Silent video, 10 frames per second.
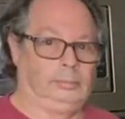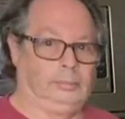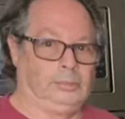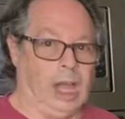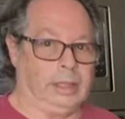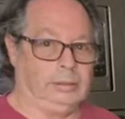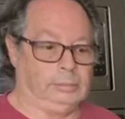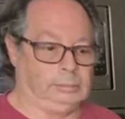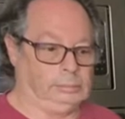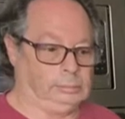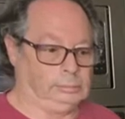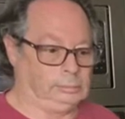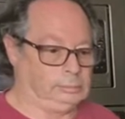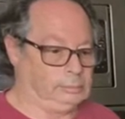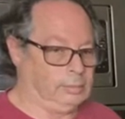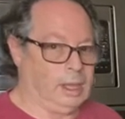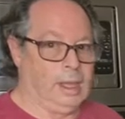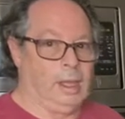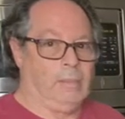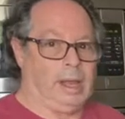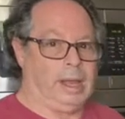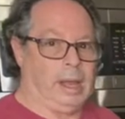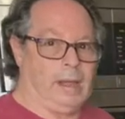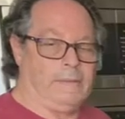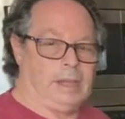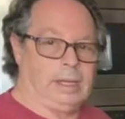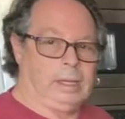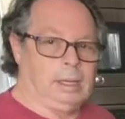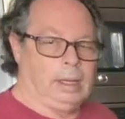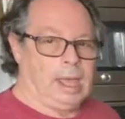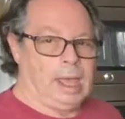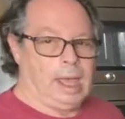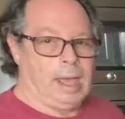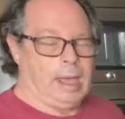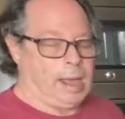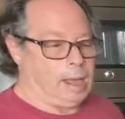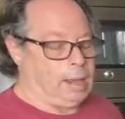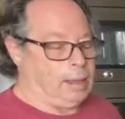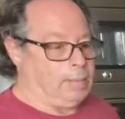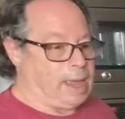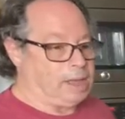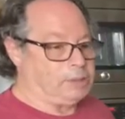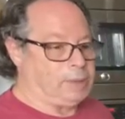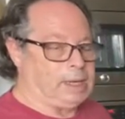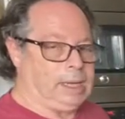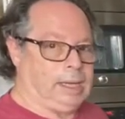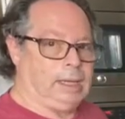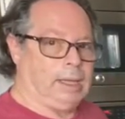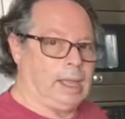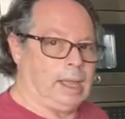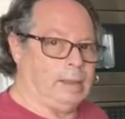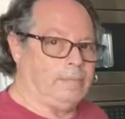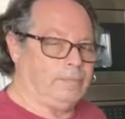Done. My oven has been heating up